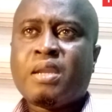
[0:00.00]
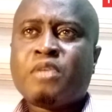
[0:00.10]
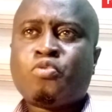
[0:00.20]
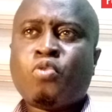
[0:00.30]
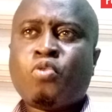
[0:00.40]

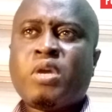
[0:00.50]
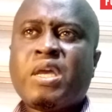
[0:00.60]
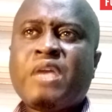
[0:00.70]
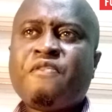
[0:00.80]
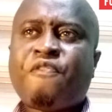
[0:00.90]
This will
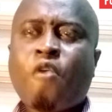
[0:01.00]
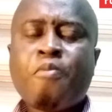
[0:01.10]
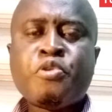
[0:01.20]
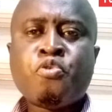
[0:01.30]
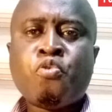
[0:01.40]
inform
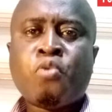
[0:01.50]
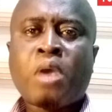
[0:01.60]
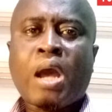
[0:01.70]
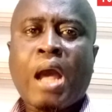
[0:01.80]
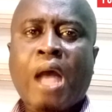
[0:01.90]
you
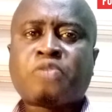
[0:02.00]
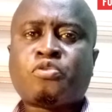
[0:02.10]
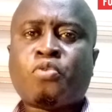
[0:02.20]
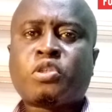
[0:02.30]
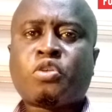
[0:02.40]
as to
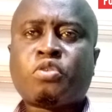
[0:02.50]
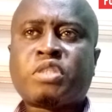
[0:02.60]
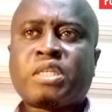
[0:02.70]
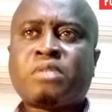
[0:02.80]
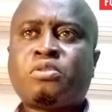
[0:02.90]
what
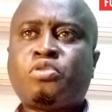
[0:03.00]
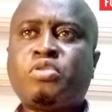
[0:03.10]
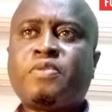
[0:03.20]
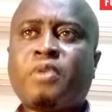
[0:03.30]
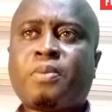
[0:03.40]
content to
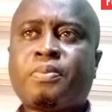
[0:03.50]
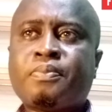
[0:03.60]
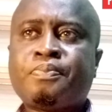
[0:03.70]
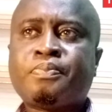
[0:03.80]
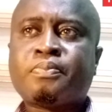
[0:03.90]
develop.
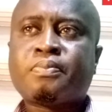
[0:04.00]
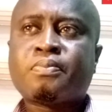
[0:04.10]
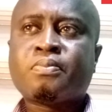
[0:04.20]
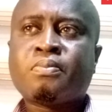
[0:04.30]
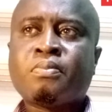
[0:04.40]

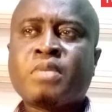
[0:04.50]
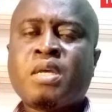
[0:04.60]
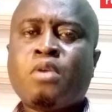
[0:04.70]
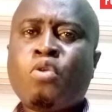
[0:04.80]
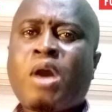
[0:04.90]

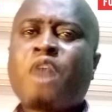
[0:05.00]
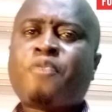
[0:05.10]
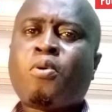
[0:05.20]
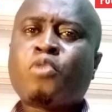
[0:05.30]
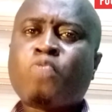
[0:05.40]
Look out
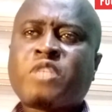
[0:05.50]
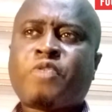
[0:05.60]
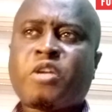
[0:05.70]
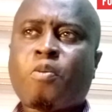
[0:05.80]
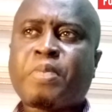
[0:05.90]
for what works
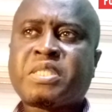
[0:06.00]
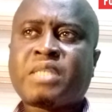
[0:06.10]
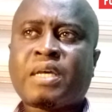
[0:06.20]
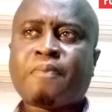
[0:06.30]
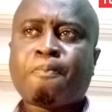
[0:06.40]
for the
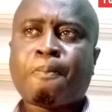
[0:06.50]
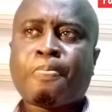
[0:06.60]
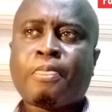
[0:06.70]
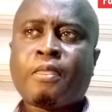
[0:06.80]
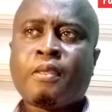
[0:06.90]
competitor,
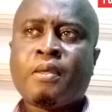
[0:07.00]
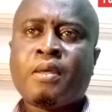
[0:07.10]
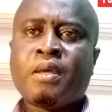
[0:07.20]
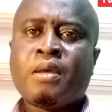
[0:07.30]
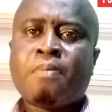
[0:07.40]

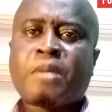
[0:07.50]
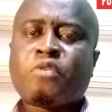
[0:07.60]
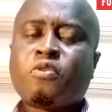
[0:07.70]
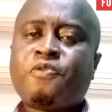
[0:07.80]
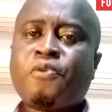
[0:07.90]
but
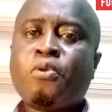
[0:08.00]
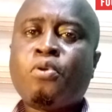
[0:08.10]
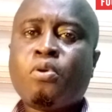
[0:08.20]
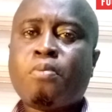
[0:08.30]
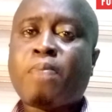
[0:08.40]
don't
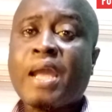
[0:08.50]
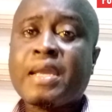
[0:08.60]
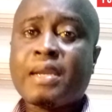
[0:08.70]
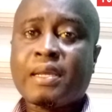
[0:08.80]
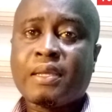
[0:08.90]
follow
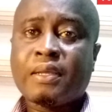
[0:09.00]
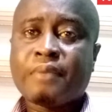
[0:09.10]
blindly.